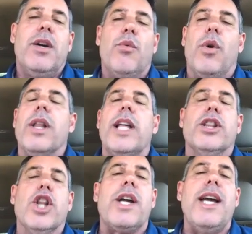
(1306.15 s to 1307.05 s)
really
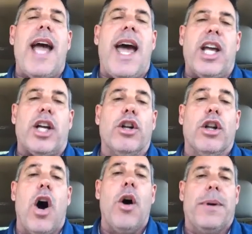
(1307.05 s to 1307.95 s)
looking at it
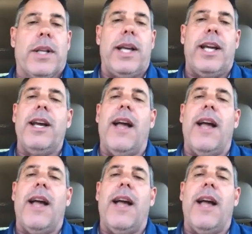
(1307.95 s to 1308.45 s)
globally.